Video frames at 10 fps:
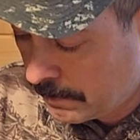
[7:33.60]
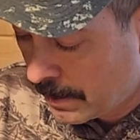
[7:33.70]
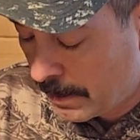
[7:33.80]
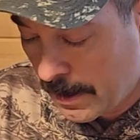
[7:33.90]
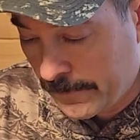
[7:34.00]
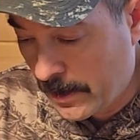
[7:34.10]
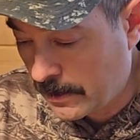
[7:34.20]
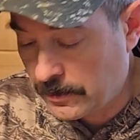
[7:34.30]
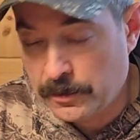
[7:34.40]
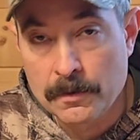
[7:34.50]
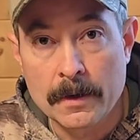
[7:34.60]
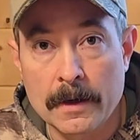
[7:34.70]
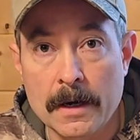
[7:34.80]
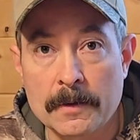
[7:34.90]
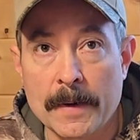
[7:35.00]
yeah, have a nice 2
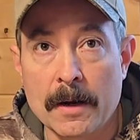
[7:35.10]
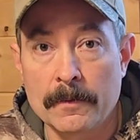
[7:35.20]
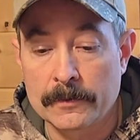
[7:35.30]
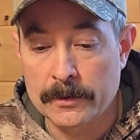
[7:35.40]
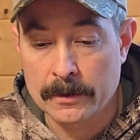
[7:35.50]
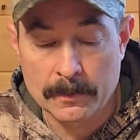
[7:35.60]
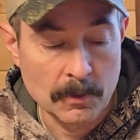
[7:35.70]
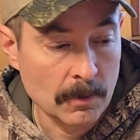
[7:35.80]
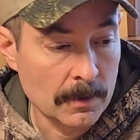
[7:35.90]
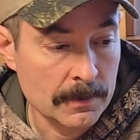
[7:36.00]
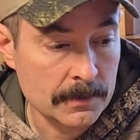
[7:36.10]
1/8 pound trigger pull on